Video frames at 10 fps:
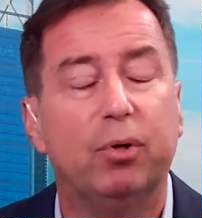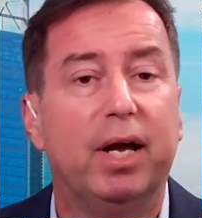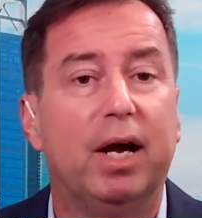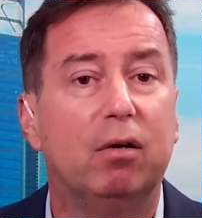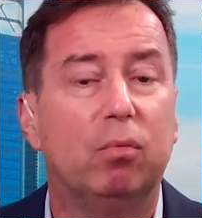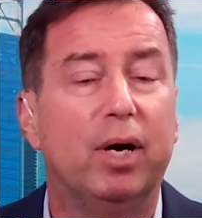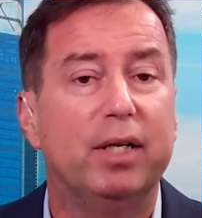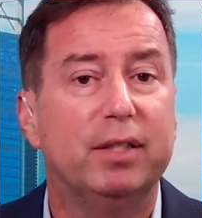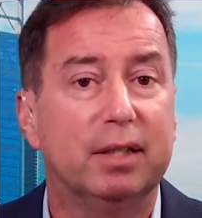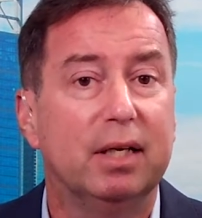we're now
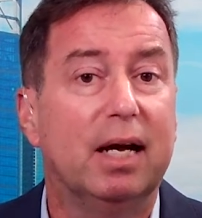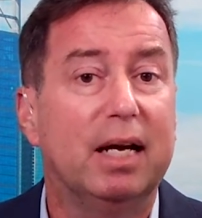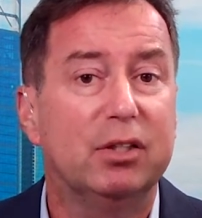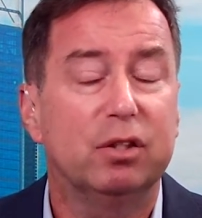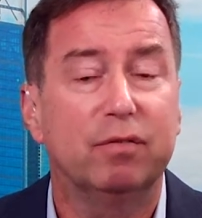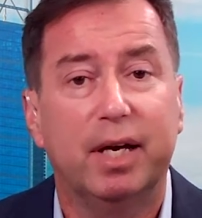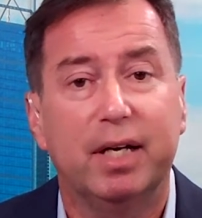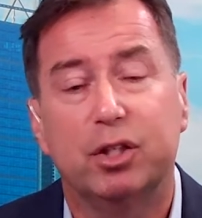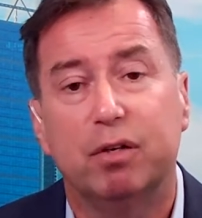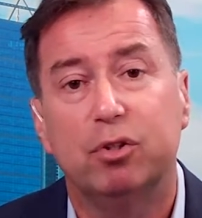awaiting the last of the
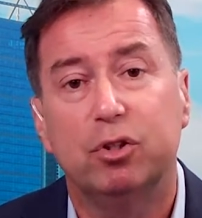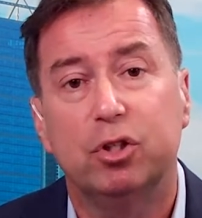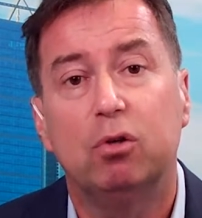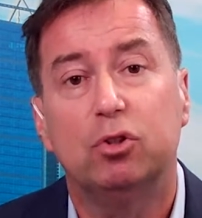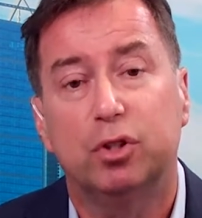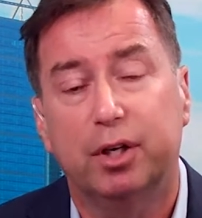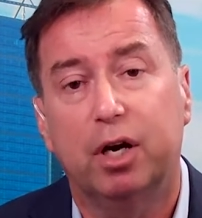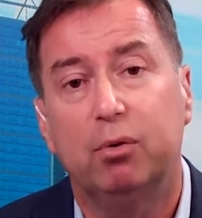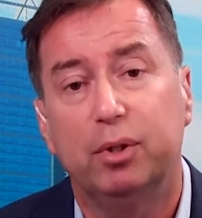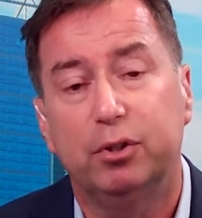assay results that
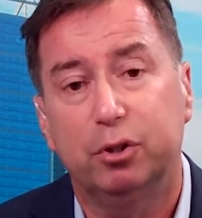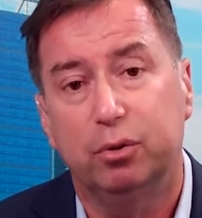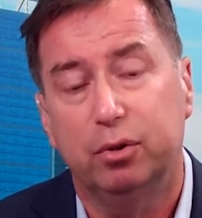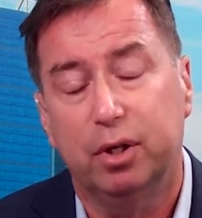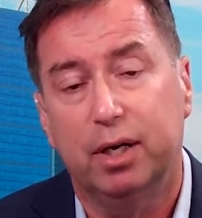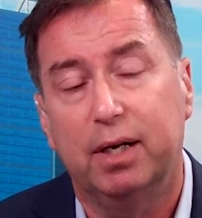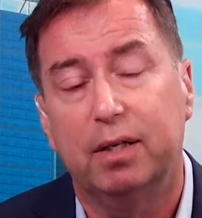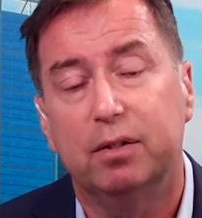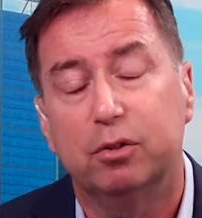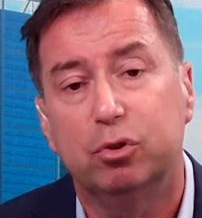go into
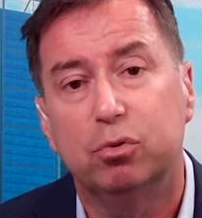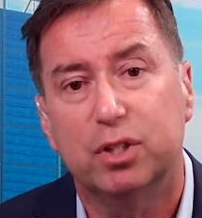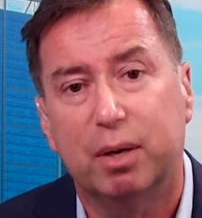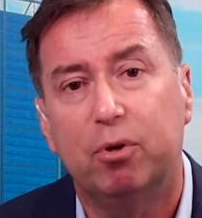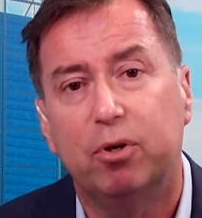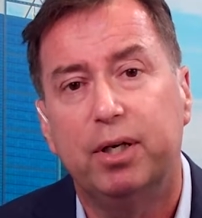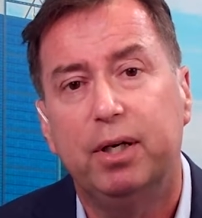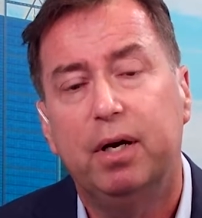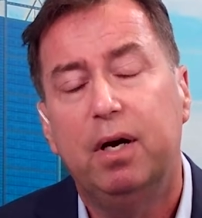the drill summary.